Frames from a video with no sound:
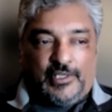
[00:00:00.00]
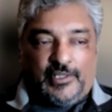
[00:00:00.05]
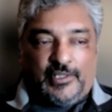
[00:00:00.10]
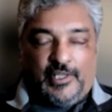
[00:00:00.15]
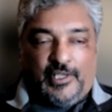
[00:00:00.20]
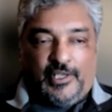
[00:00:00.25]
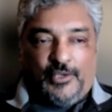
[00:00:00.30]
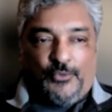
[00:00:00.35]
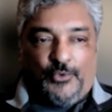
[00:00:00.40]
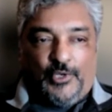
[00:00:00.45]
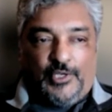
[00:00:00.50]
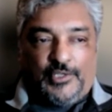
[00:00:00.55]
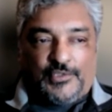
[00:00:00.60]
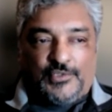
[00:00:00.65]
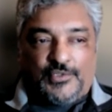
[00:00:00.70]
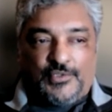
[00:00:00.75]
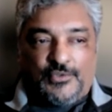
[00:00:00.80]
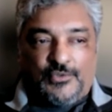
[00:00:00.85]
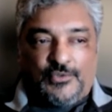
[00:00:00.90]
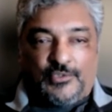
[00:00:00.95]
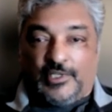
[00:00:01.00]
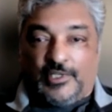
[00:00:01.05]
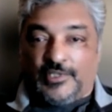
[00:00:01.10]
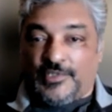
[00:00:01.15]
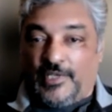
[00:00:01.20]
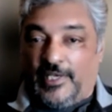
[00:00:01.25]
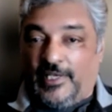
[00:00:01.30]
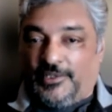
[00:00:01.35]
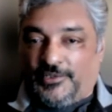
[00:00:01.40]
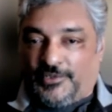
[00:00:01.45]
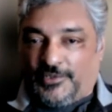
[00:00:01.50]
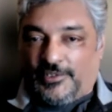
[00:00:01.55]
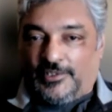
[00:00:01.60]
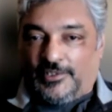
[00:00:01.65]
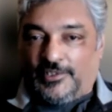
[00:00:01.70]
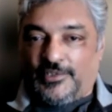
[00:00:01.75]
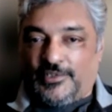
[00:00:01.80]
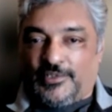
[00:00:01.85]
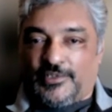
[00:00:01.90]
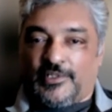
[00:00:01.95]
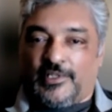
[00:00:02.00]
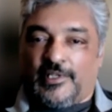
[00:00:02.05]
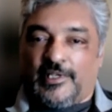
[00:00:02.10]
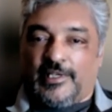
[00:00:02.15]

They went to Los Angeles